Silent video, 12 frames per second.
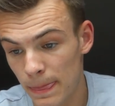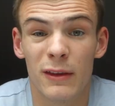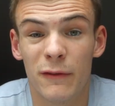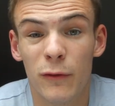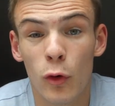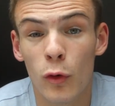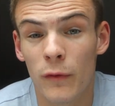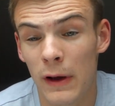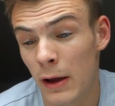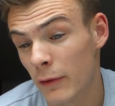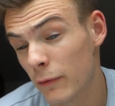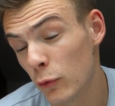The fourth
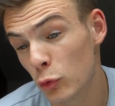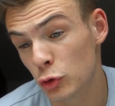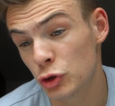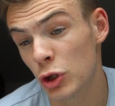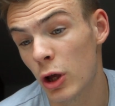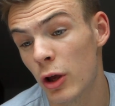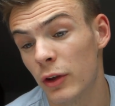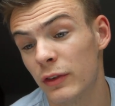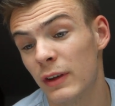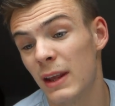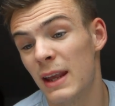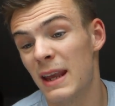out of four shirts